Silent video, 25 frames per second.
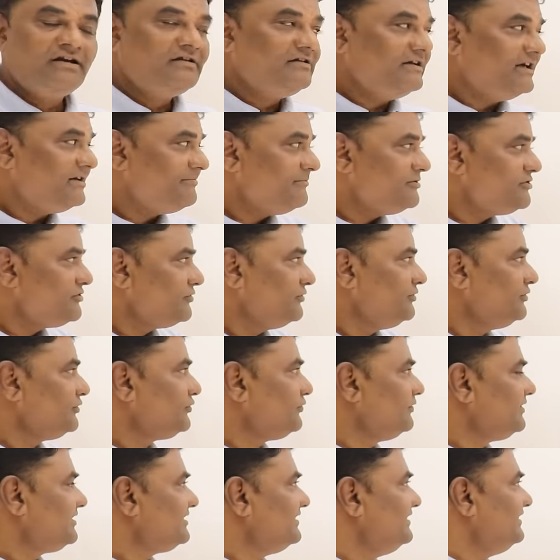Let me show you
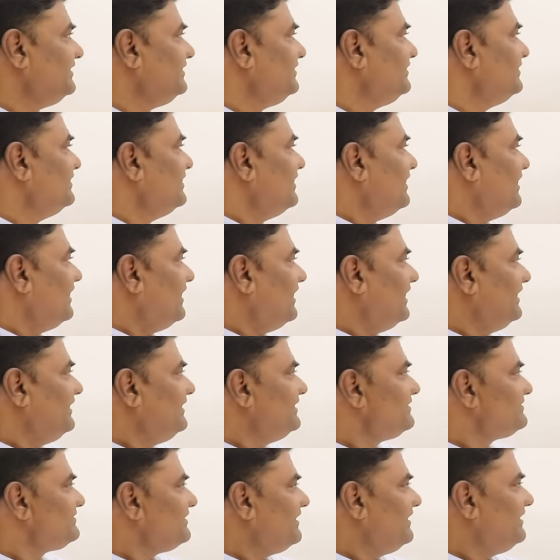quickly. I
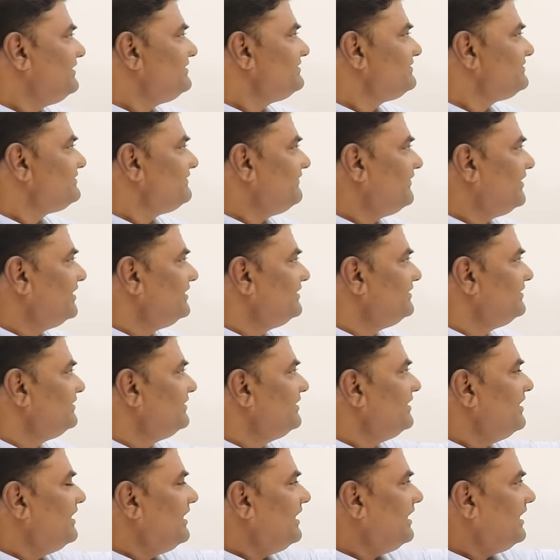assign
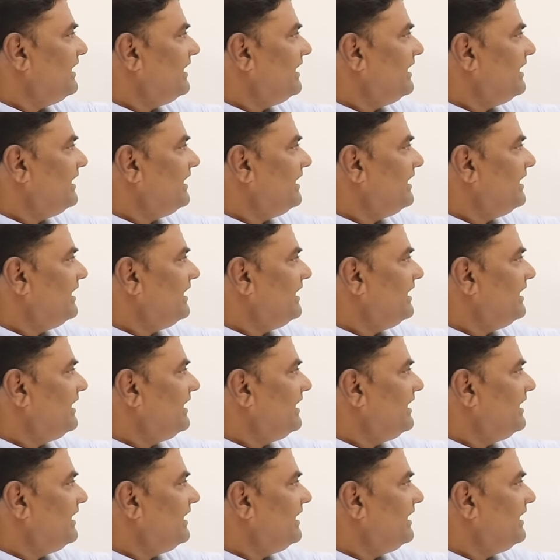1.